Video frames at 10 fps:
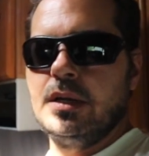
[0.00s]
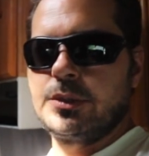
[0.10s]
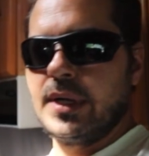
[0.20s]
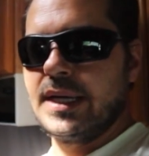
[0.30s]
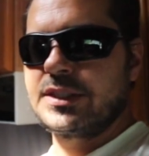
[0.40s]

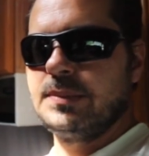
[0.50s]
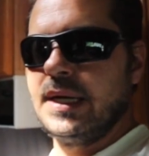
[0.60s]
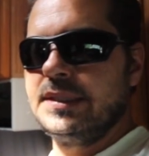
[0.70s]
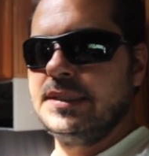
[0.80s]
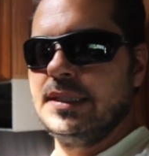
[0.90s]
So I got some
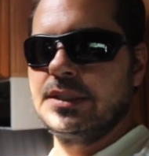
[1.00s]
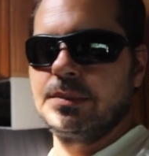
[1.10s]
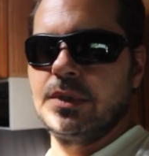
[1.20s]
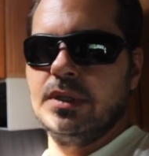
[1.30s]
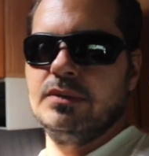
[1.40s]
ideas.
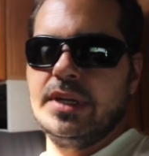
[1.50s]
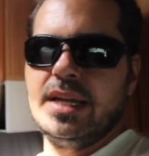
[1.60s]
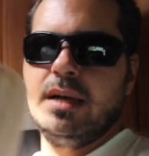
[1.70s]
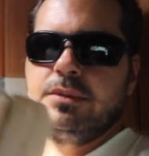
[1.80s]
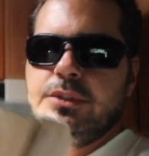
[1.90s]
Right
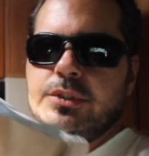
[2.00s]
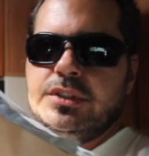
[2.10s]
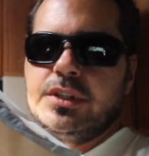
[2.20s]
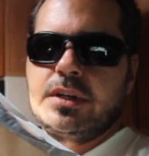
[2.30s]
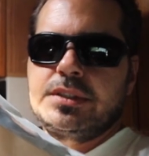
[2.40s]
now I'm
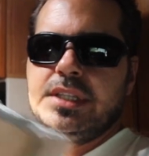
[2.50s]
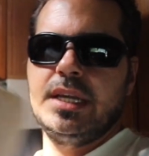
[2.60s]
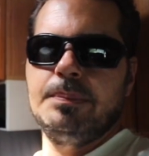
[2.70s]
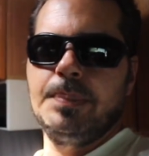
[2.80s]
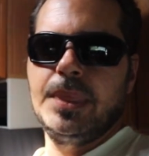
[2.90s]
using duct tape.